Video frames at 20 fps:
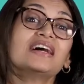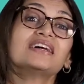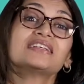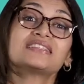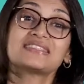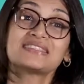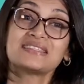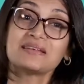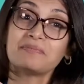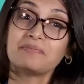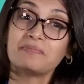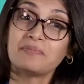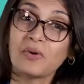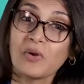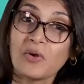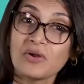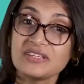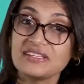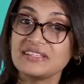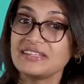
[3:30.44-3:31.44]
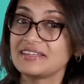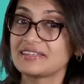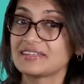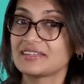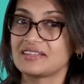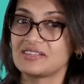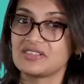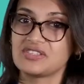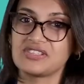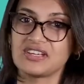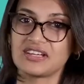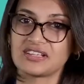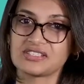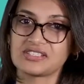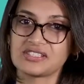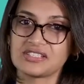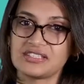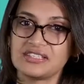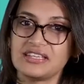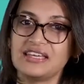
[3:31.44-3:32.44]
A subordinate
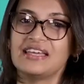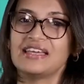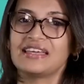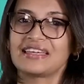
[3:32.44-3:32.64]
conjunction